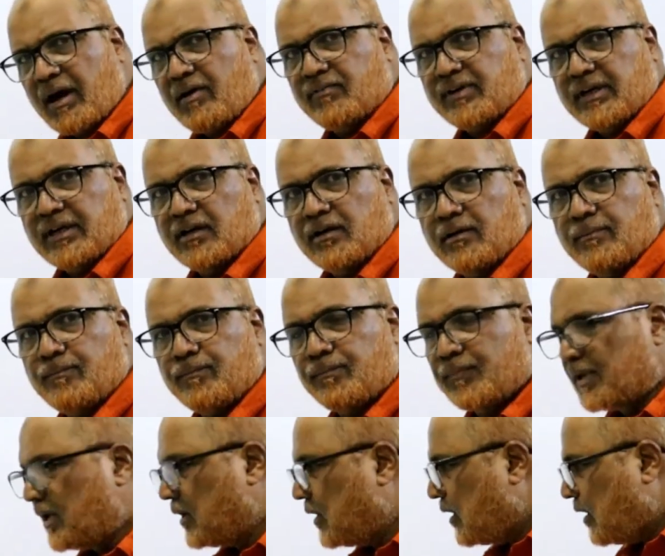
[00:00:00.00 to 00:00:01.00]
I have taken.
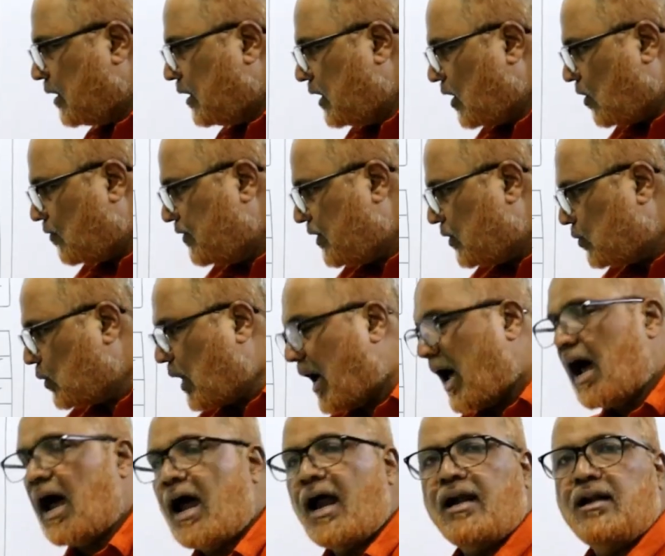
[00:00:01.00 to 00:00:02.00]
Now we have to
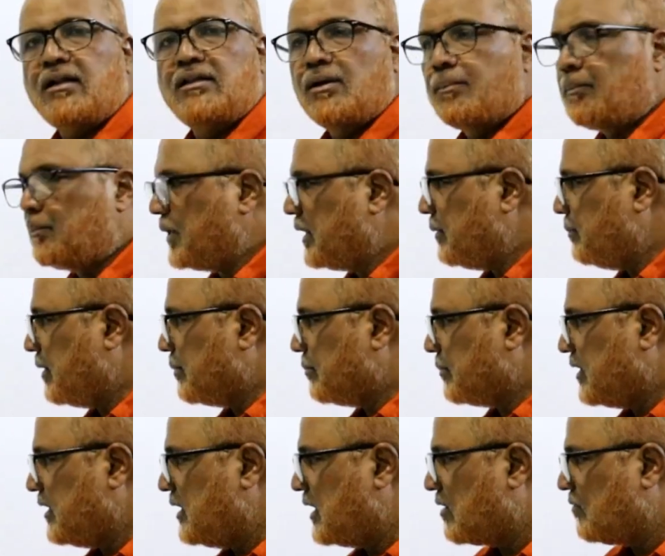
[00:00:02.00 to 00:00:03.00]
add the
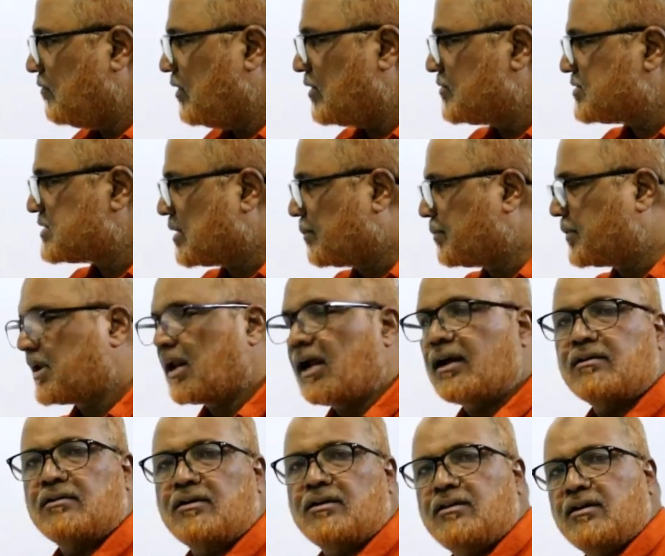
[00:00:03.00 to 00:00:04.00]
premium. Here we have
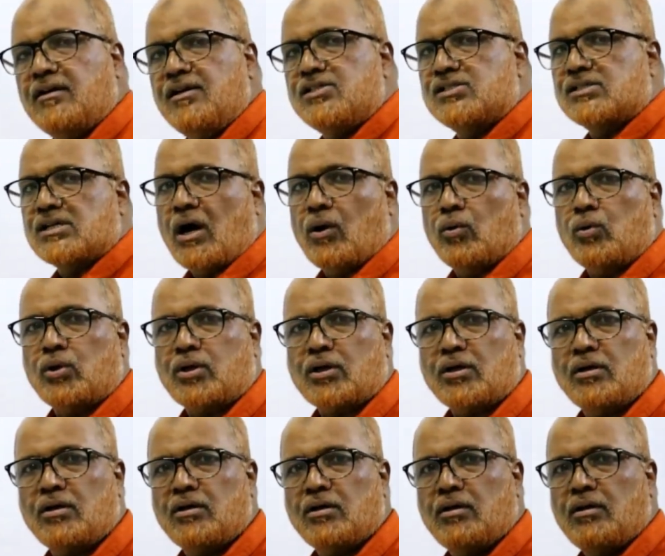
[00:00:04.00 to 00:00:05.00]
subtracted the discount.
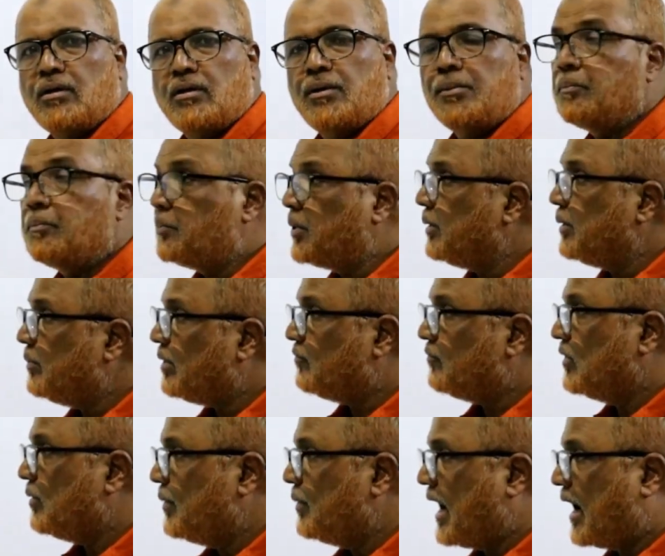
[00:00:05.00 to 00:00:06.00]

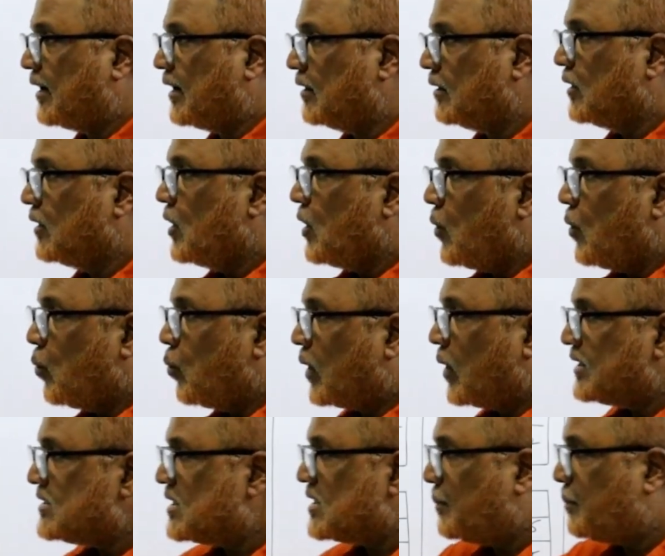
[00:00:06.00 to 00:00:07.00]
Premium will be added.
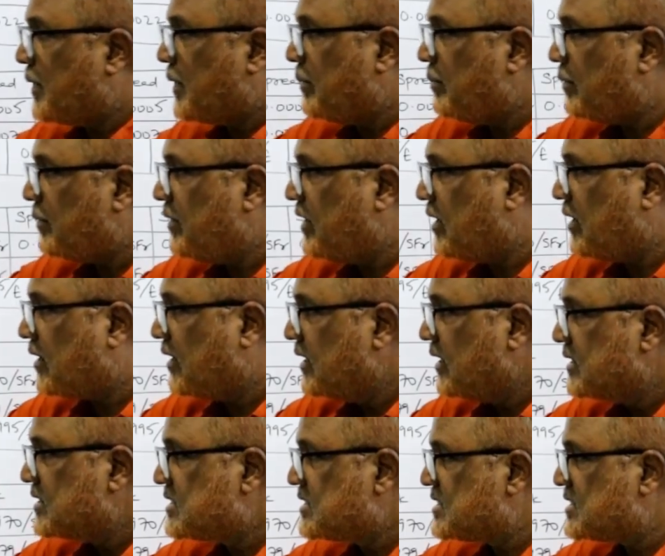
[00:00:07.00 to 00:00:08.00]
What is the premium here?
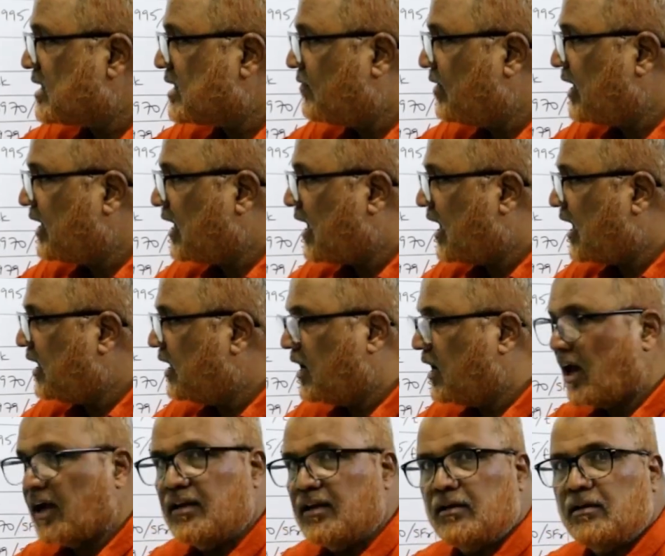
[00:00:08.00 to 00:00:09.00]
7 and
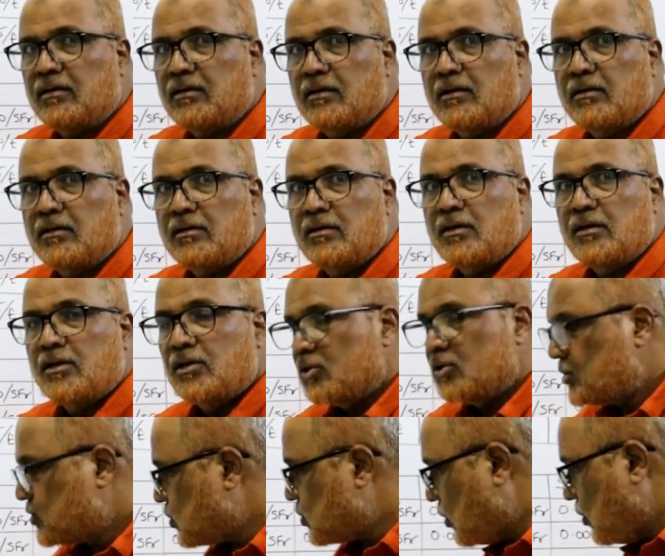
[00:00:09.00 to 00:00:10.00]
9.
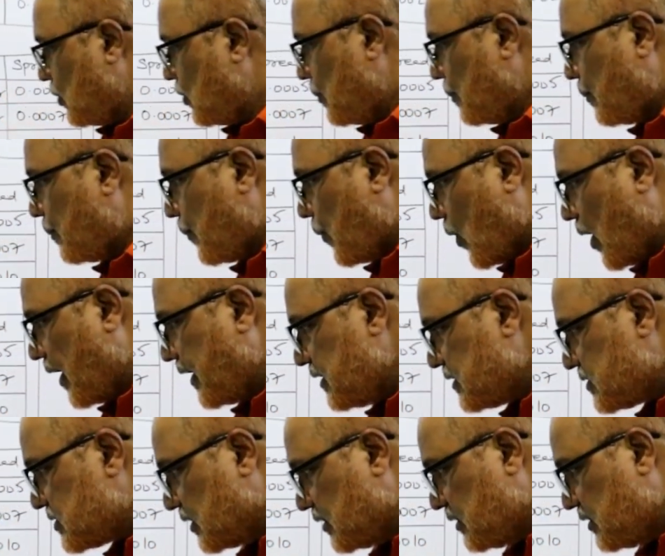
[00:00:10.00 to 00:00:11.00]
So
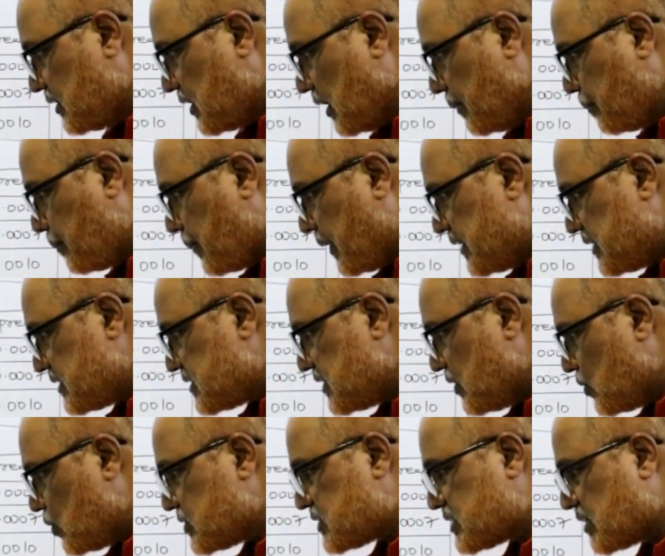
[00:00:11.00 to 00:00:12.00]
point triple
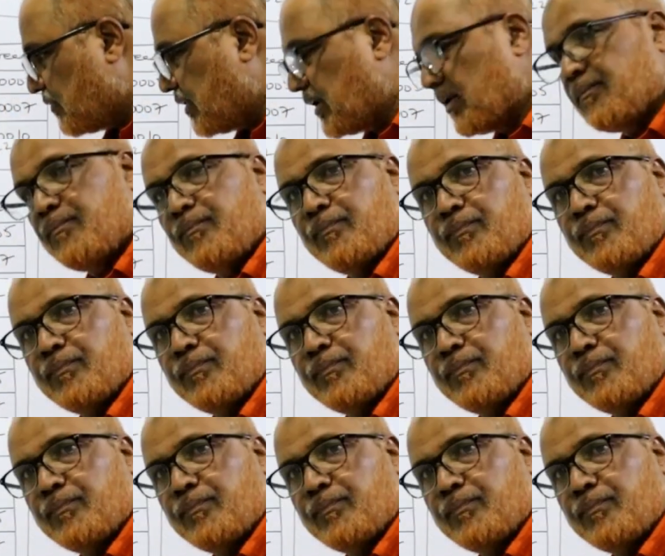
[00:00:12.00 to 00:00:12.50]
zero seven,